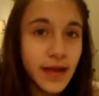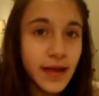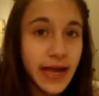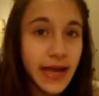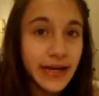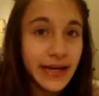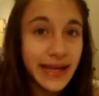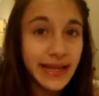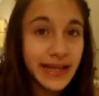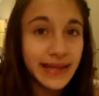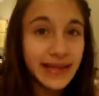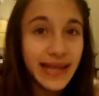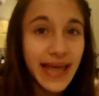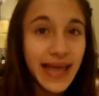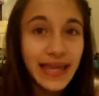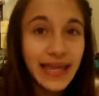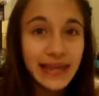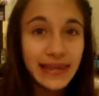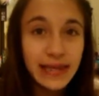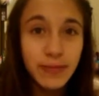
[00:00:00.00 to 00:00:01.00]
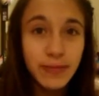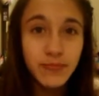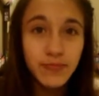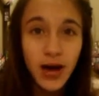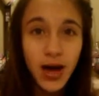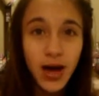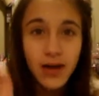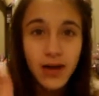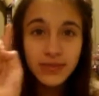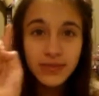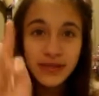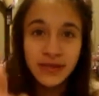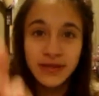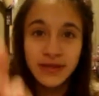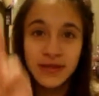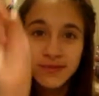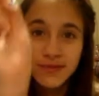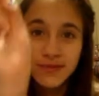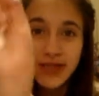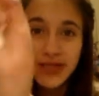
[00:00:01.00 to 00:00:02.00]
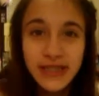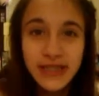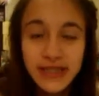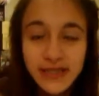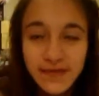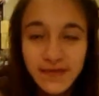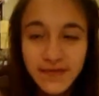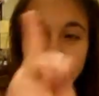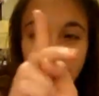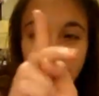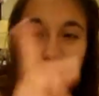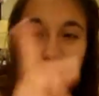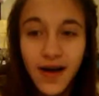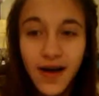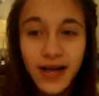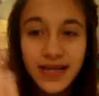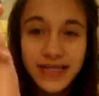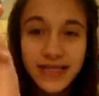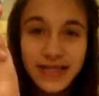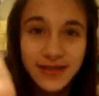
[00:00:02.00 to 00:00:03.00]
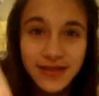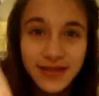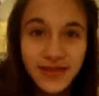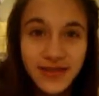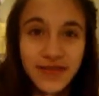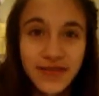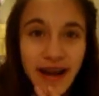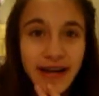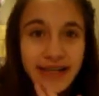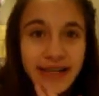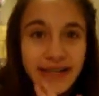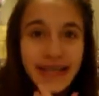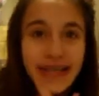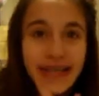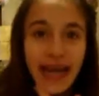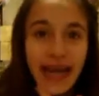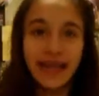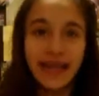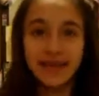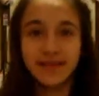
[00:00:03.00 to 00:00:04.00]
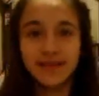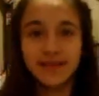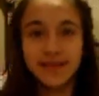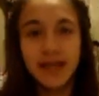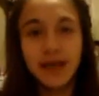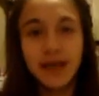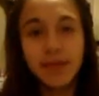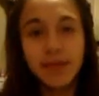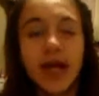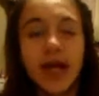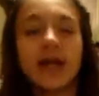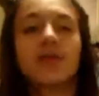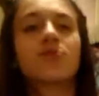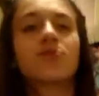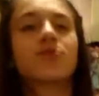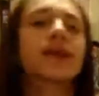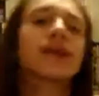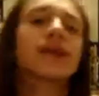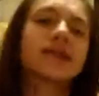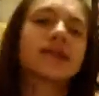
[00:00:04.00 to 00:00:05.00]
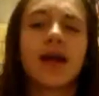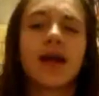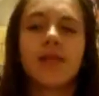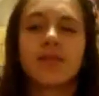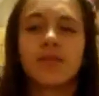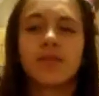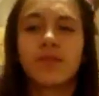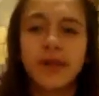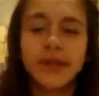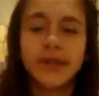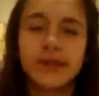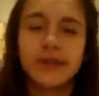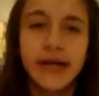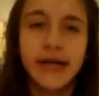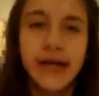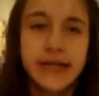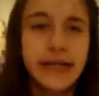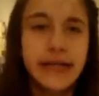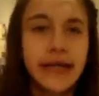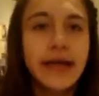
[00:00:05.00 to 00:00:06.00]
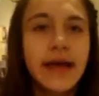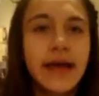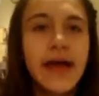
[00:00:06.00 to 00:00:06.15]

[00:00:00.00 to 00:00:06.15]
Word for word: And I like lip balms and lotions in fall, because you're finally getting out of summer and you need to start moisturizing.